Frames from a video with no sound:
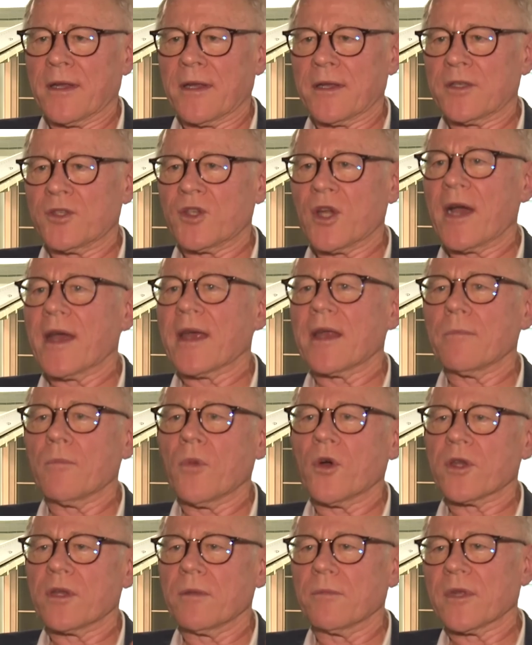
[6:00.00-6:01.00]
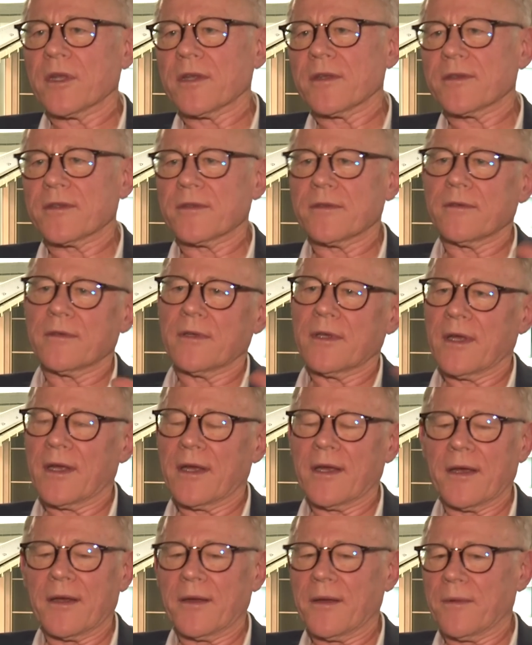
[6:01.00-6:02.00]
a, a giant monument
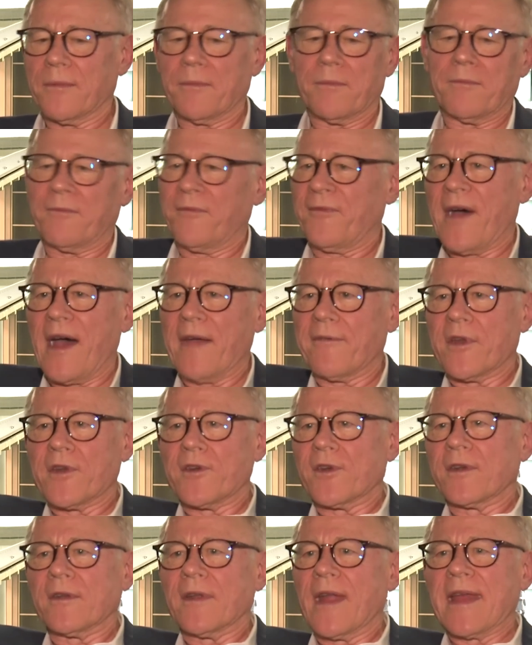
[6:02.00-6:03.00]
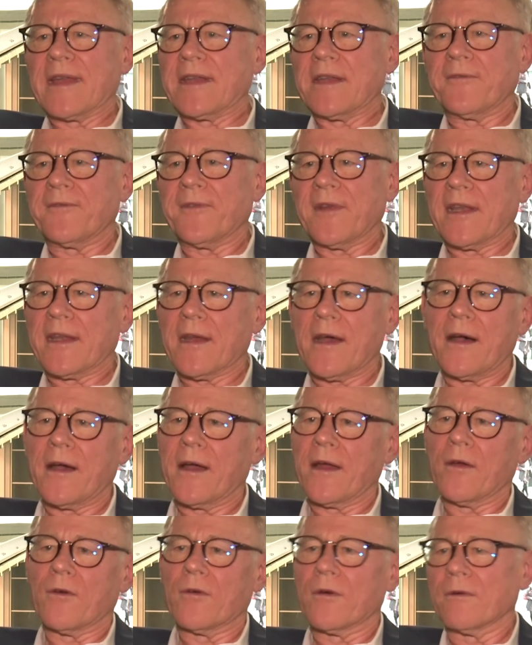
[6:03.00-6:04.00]
uh, 580 feet
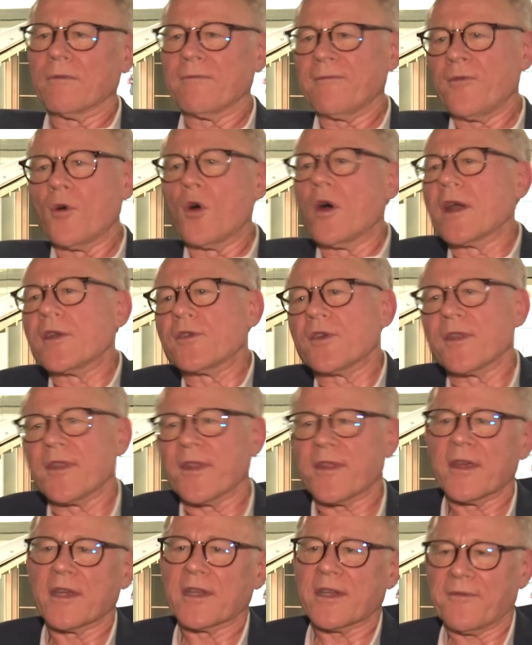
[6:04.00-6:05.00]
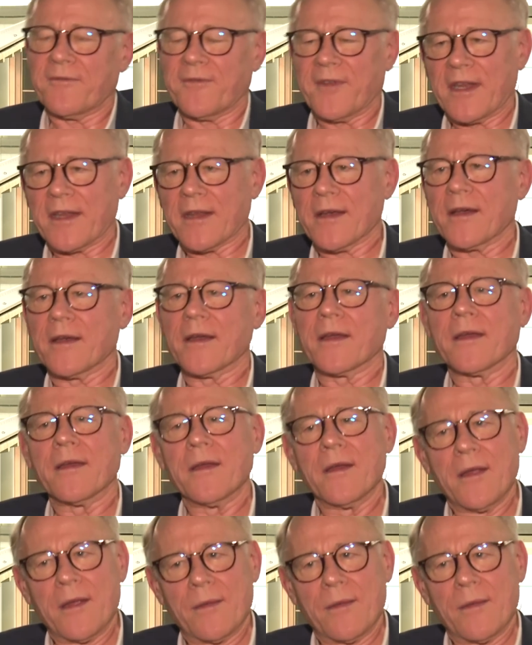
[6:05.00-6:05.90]
high or 430 feet high.